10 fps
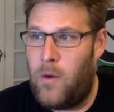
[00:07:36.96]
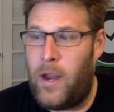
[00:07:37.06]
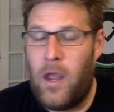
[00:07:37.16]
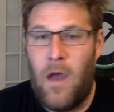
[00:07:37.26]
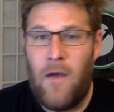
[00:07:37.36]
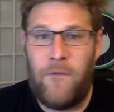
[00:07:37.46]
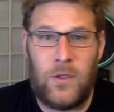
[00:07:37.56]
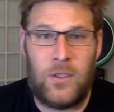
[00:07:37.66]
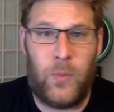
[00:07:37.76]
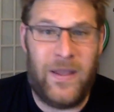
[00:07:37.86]
Right?
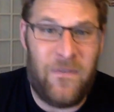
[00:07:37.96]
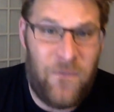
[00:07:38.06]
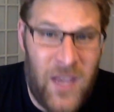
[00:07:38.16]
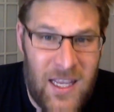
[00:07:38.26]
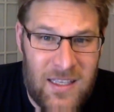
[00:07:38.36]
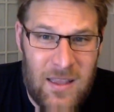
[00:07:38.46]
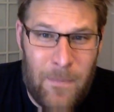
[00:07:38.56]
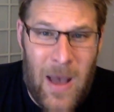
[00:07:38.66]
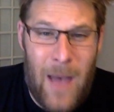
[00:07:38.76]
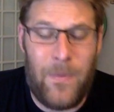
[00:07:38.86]
First We Feast,
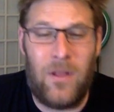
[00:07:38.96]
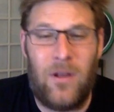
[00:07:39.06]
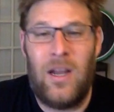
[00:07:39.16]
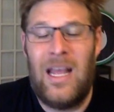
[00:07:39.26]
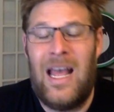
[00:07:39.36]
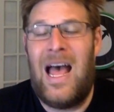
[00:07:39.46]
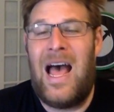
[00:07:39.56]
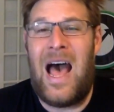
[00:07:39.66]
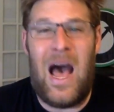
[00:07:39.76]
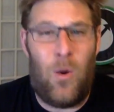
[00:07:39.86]
the popular
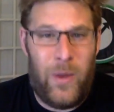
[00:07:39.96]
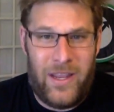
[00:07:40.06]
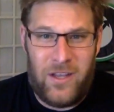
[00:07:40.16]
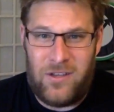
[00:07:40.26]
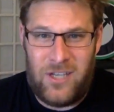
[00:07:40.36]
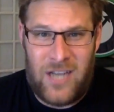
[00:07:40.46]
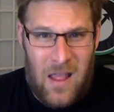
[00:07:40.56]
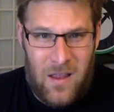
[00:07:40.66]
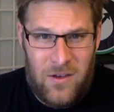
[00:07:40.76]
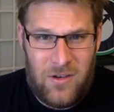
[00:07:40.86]
Hot Wings
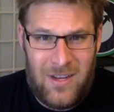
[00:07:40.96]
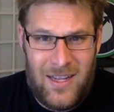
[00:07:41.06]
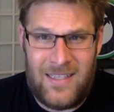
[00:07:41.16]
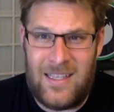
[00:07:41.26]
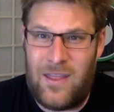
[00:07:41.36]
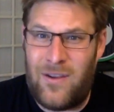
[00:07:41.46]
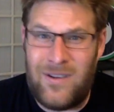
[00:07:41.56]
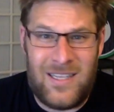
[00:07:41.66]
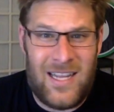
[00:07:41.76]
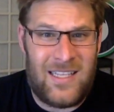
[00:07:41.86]
challenge, is
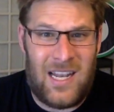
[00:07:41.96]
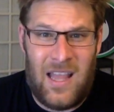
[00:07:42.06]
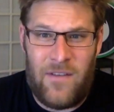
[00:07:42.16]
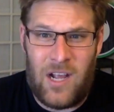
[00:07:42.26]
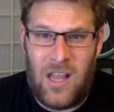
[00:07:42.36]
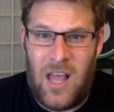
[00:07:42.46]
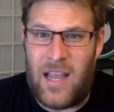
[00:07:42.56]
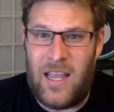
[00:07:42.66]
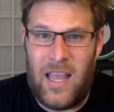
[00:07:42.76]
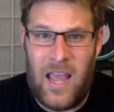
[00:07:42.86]
Thursdays at 11
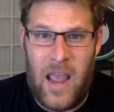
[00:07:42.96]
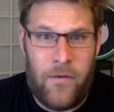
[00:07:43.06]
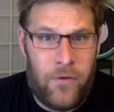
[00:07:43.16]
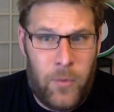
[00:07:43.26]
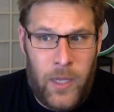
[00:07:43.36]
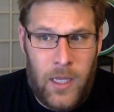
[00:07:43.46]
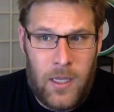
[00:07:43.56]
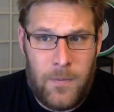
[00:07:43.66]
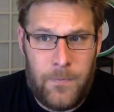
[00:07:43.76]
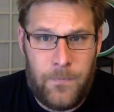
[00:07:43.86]
o'clock every
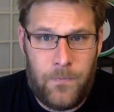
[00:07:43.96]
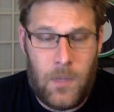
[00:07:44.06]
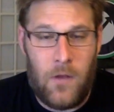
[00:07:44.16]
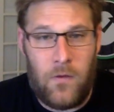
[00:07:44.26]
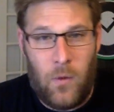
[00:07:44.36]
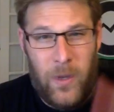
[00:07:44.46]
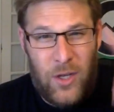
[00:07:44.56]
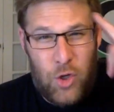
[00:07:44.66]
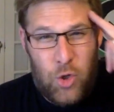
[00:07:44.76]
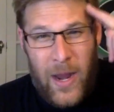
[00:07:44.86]
week. And so
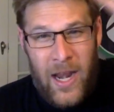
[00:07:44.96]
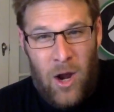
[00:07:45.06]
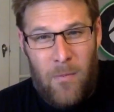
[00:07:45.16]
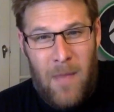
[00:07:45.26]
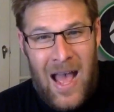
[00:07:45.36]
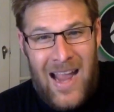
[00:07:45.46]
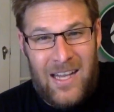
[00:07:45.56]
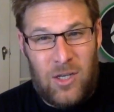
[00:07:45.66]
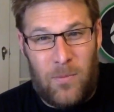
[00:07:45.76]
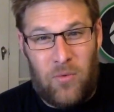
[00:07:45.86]
we train our
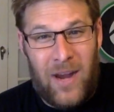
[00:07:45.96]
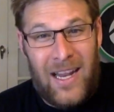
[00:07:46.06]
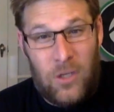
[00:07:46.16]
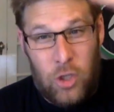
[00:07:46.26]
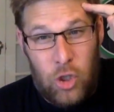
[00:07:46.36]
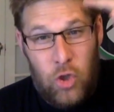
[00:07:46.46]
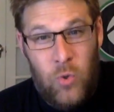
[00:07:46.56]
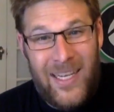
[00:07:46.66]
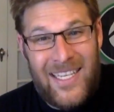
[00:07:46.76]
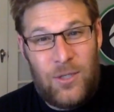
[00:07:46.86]
minds, our brains to
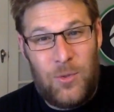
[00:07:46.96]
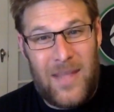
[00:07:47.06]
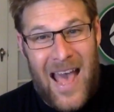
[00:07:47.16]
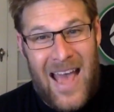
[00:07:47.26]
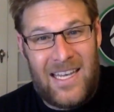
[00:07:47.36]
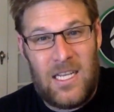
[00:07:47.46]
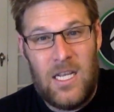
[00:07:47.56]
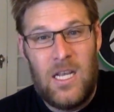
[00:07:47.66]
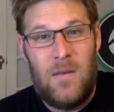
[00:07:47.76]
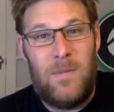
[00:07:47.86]
tune into that
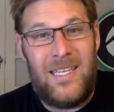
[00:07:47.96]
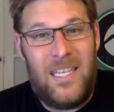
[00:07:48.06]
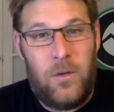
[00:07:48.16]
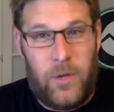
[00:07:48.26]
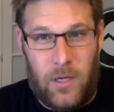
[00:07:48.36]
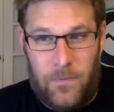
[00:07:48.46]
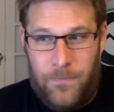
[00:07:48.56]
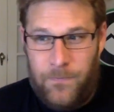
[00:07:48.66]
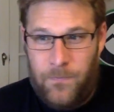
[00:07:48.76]
material.